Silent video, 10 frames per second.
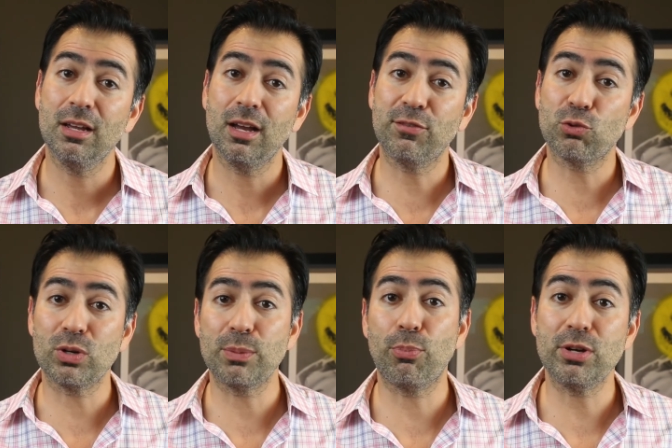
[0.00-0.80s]
of
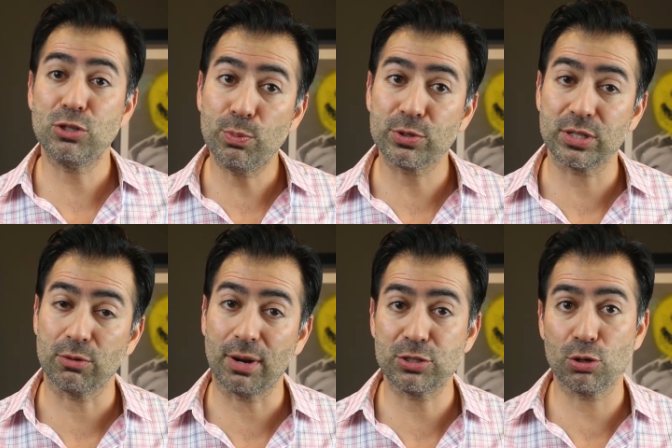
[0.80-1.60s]
20.2%,
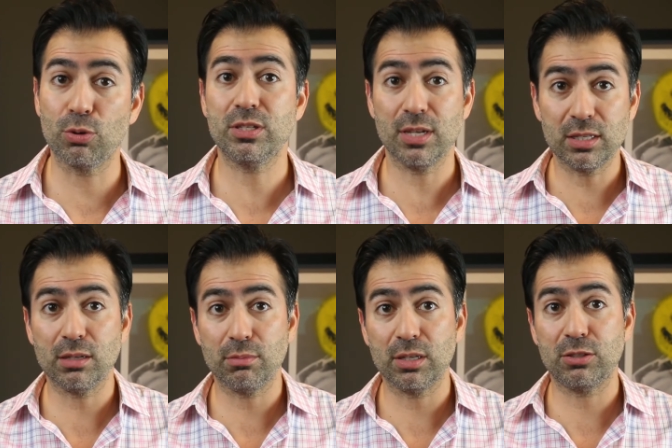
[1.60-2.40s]
right? So it's
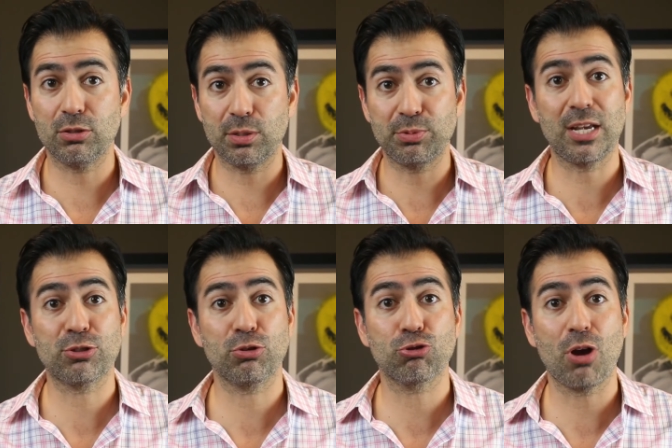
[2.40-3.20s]
a
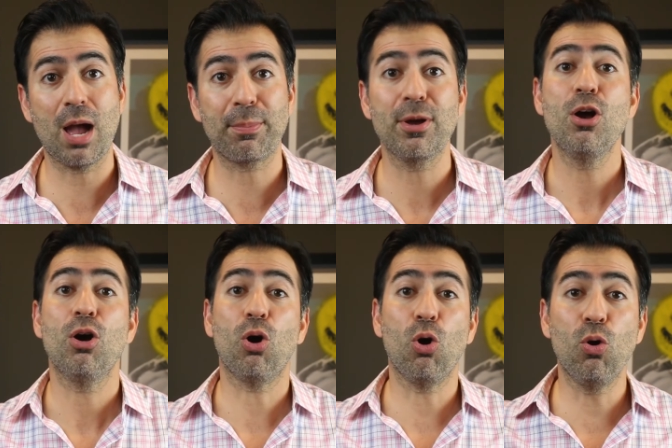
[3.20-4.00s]
substantial drop
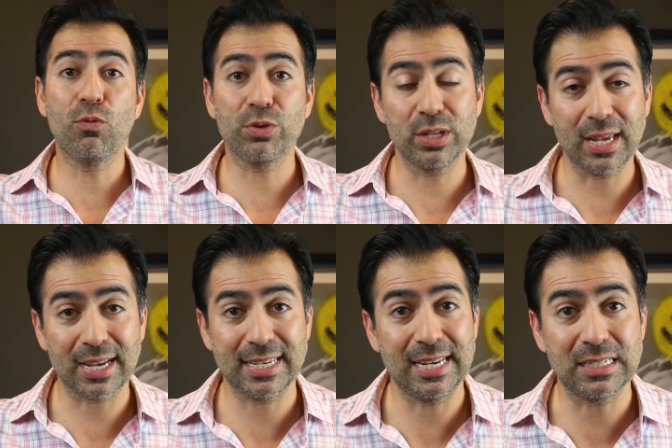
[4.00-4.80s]
over the
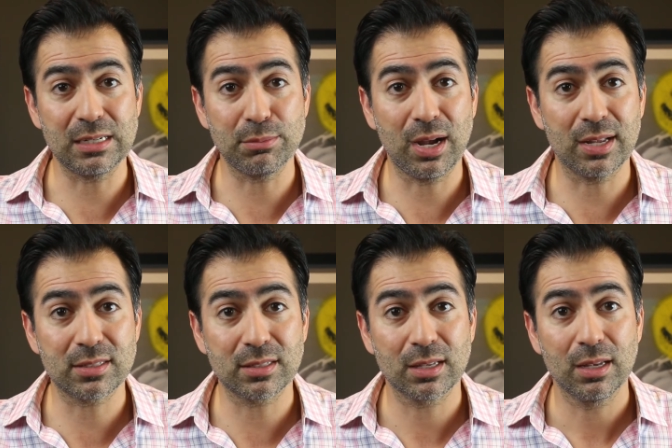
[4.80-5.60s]
next 18
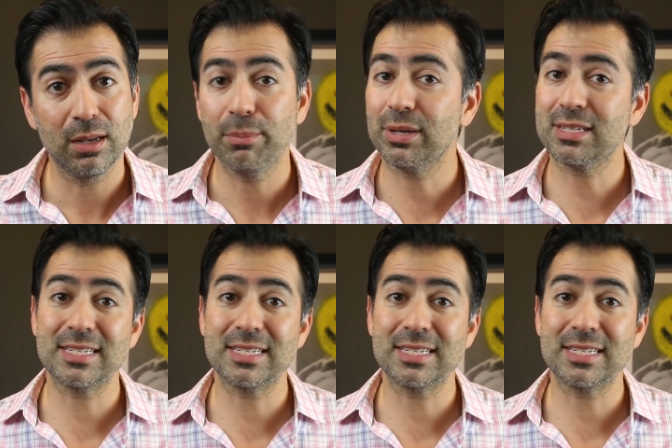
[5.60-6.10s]
months, but it's